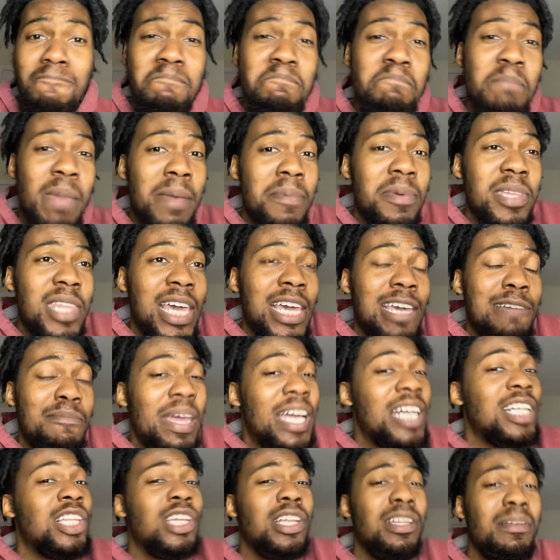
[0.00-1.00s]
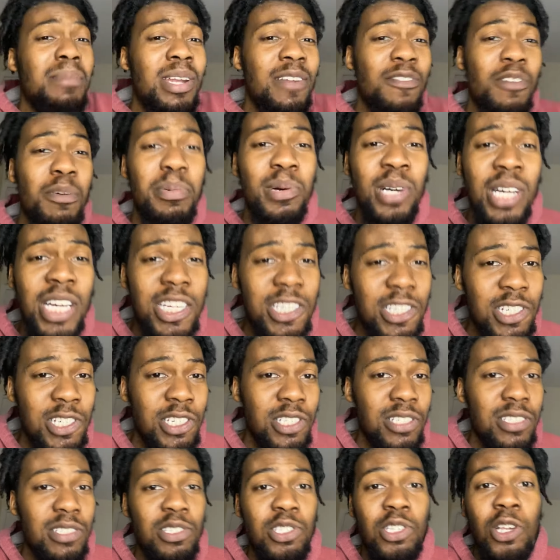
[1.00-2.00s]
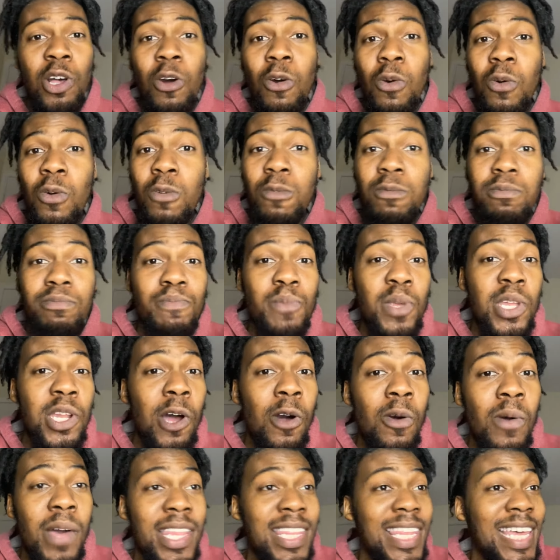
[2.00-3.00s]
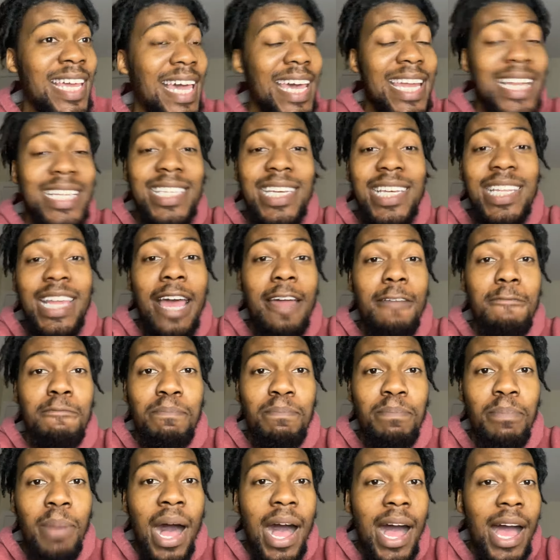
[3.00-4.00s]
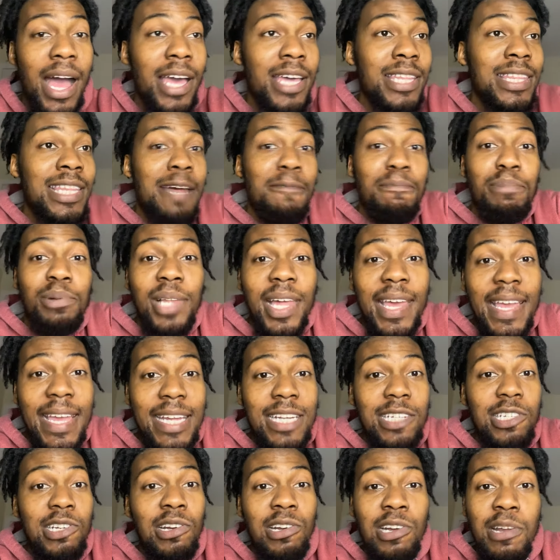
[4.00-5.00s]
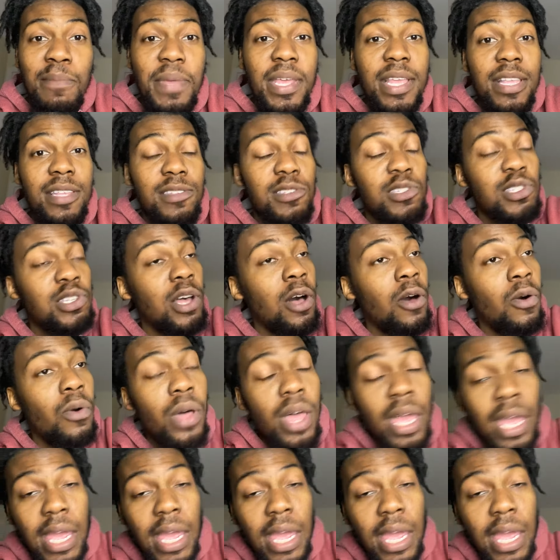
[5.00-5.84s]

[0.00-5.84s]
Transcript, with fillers: maybe they can make a little bit of a push. So you know, and they get into that bot in that play-in tournament. So